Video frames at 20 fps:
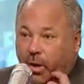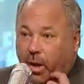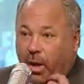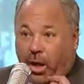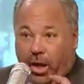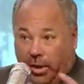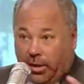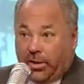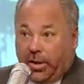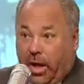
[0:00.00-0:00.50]

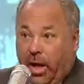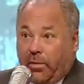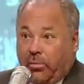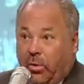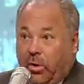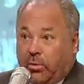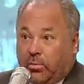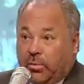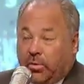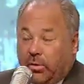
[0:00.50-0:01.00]
I
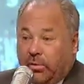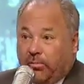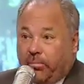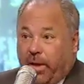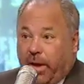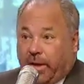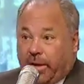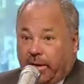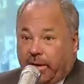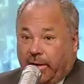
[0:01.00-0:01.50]
worked with her
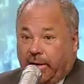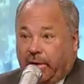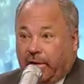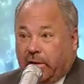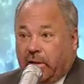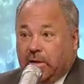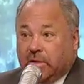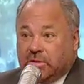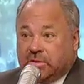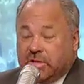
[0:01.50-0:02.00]
back in the
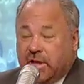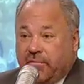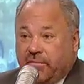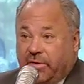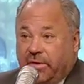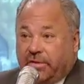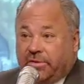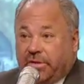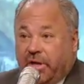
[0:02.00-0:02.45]
70s, yeah.